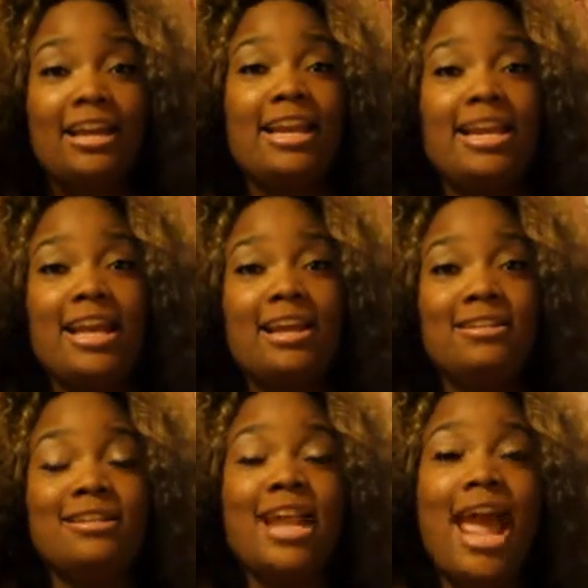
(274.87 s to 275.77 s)

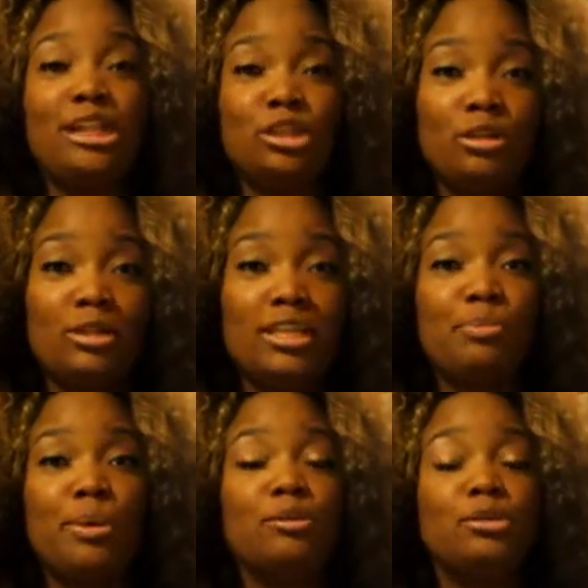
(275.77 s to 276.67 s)
getting national
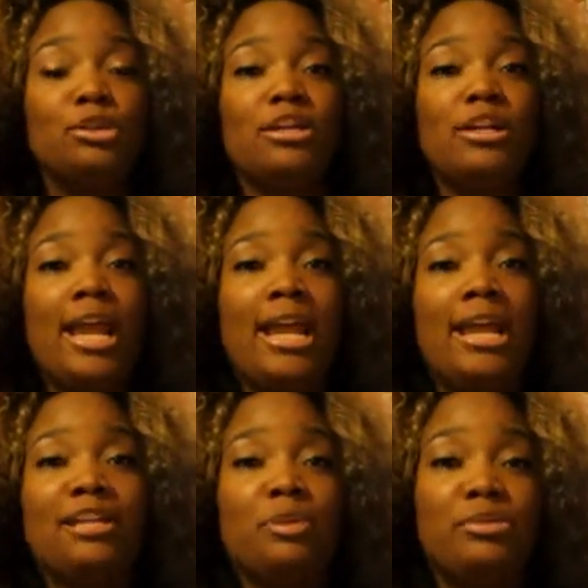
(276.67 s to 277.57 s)
exposure
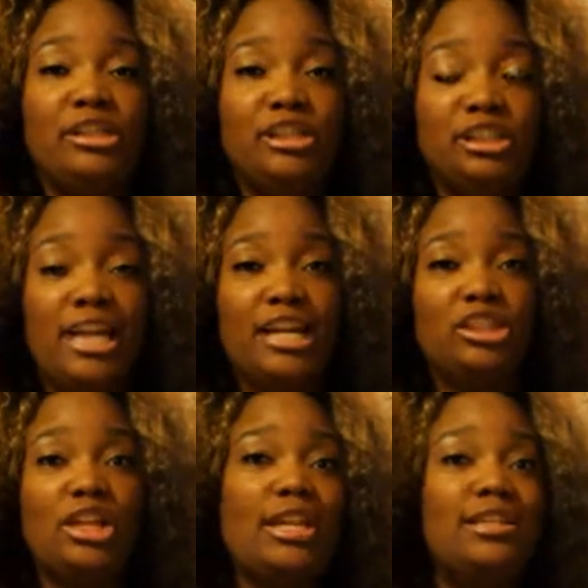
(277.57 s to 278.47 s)
and appreciation,